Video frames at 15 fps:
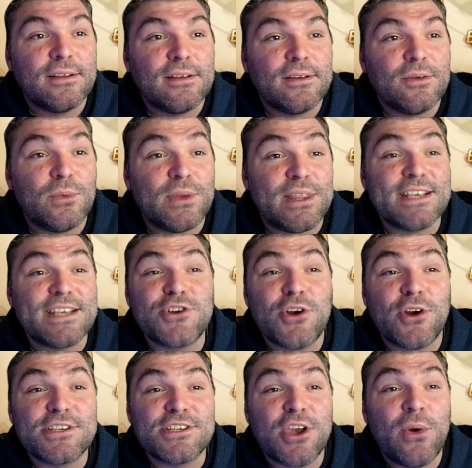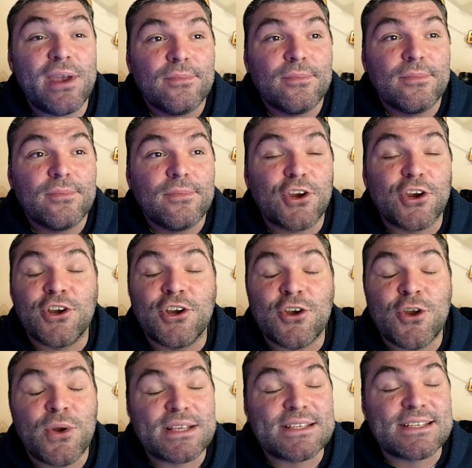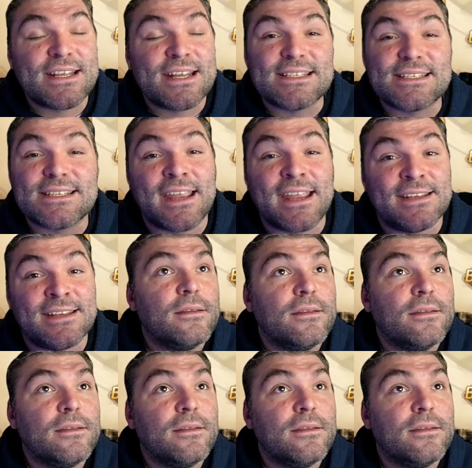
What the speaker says: When this starts going up, you're going to notice an insane difference.